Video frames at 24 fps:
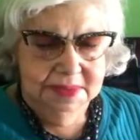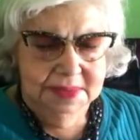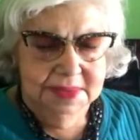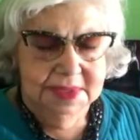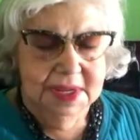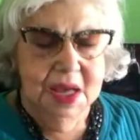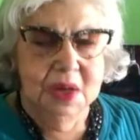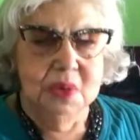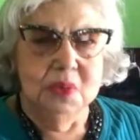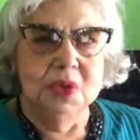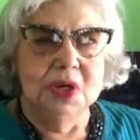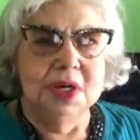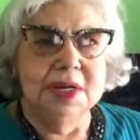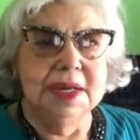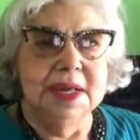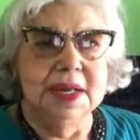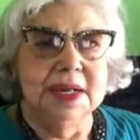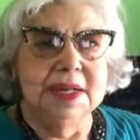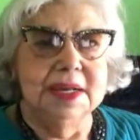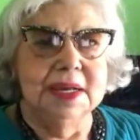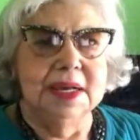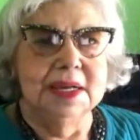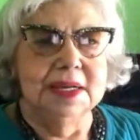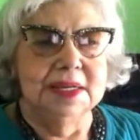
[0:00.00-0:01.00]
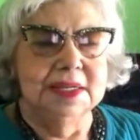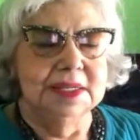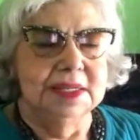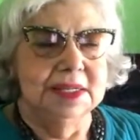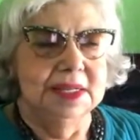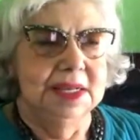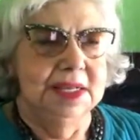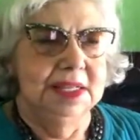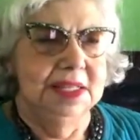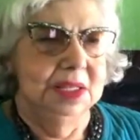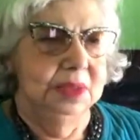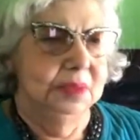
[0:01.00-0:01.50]
not working
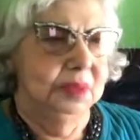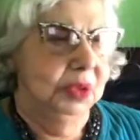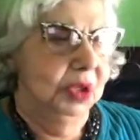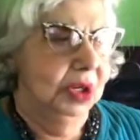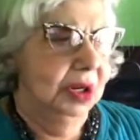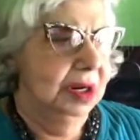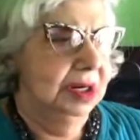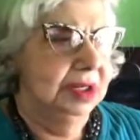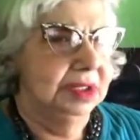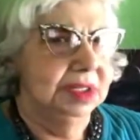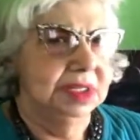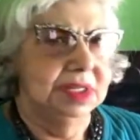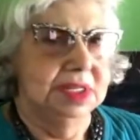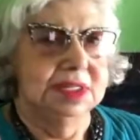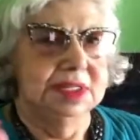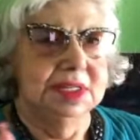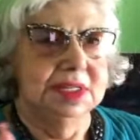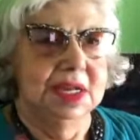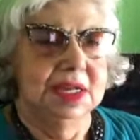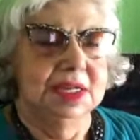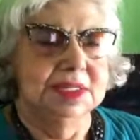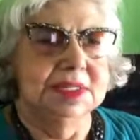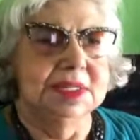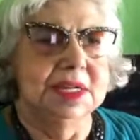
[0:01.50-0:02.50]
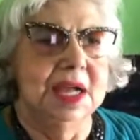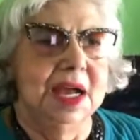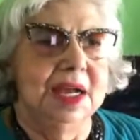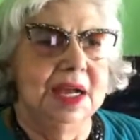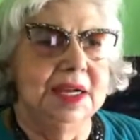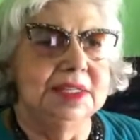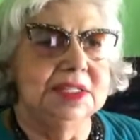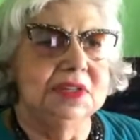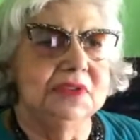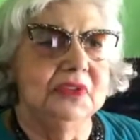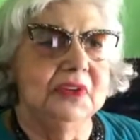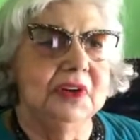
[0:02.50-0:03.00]
in the bars is
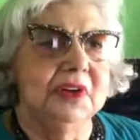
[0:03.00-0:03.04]
not as